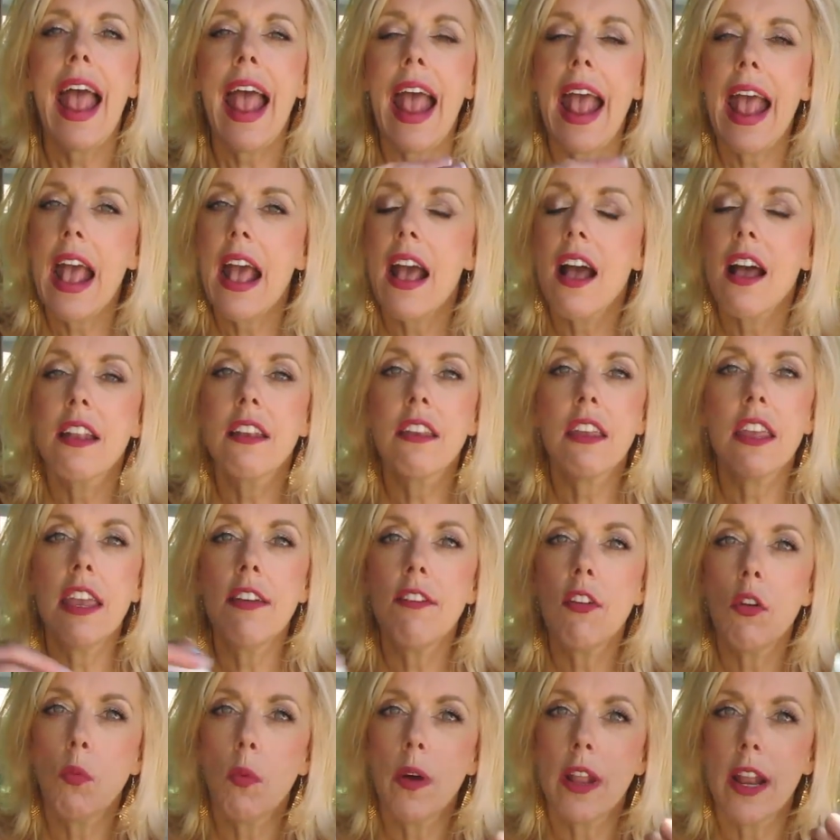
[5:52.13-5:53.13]
And
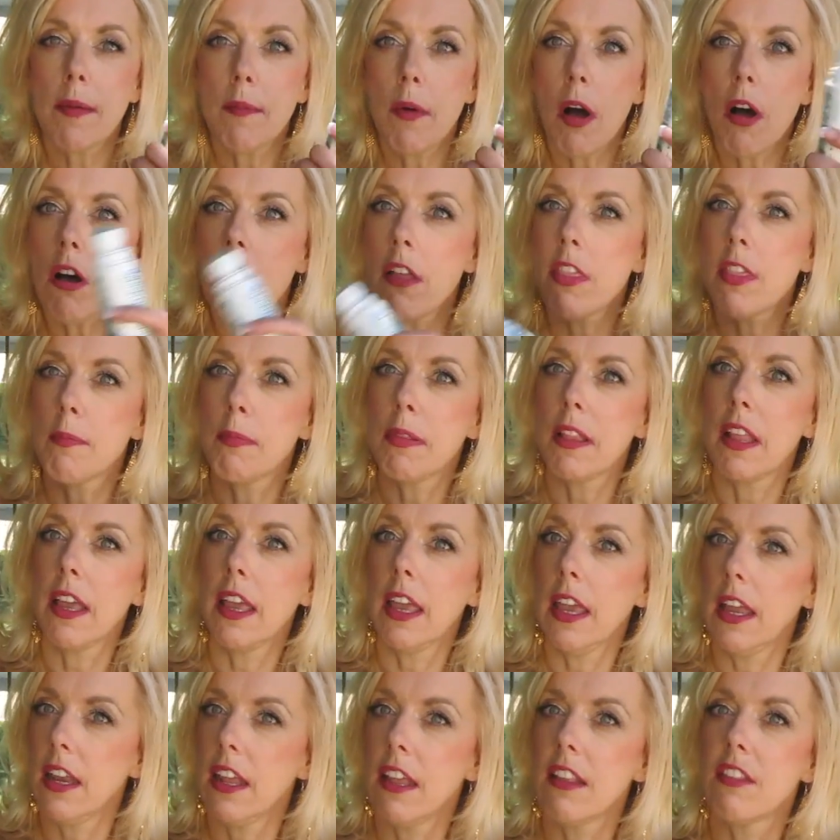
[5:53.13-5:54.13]
even when I'm on the plane,